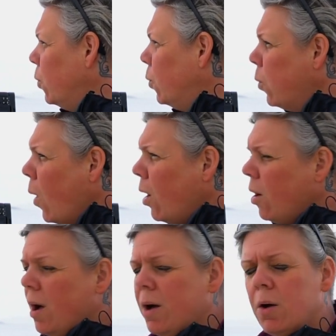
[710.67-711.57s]

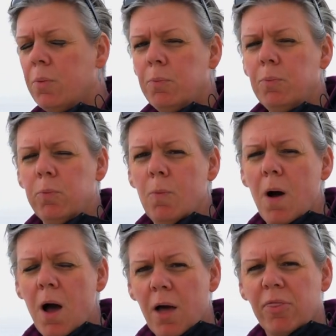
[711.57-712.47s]
what
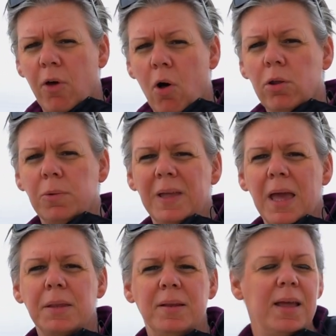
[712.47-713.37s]
our thoughts for
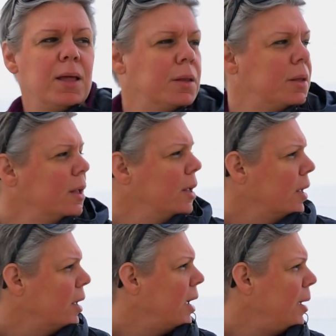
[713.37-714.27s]
yesterday's,
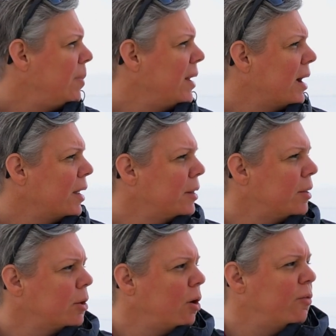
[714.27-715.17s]
it'd be nice to
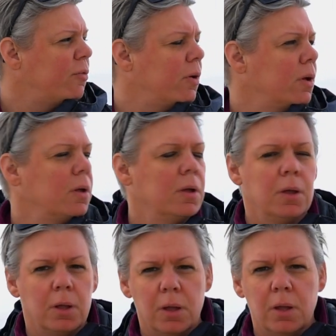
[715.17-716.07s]
sort of
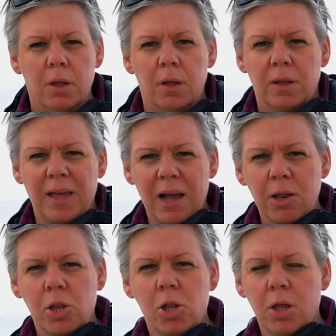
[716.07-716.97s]

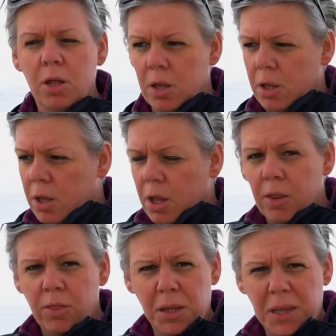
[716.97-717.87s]
catch
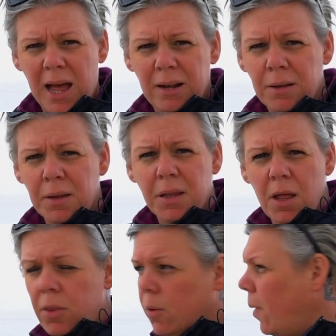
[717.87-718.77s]
the sands
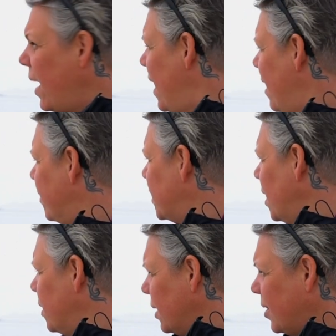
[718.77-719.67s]
and the waves
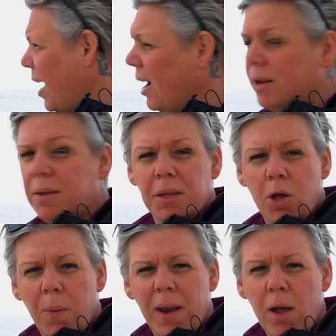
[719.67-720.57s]
as the tide's
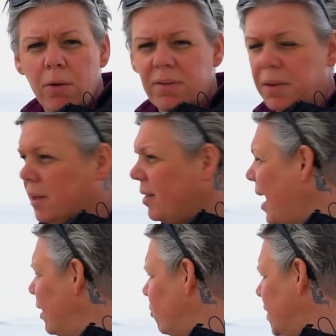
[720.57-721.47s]
going out, as the
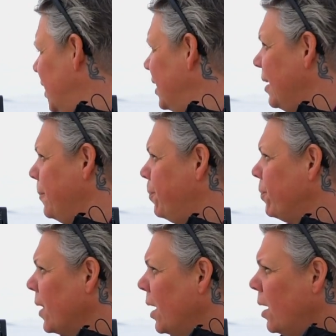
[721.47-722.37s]
tide's receding,
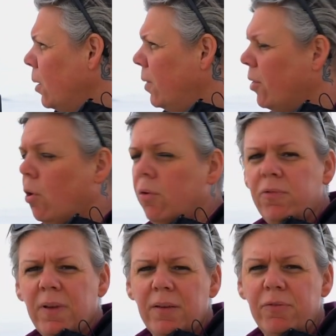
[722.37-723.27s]
with
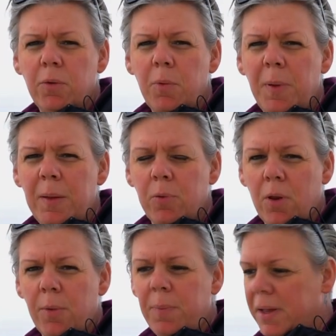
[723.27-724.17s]
hopefully fewer people
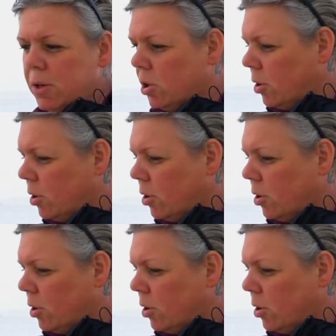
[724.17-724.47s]
on the beach so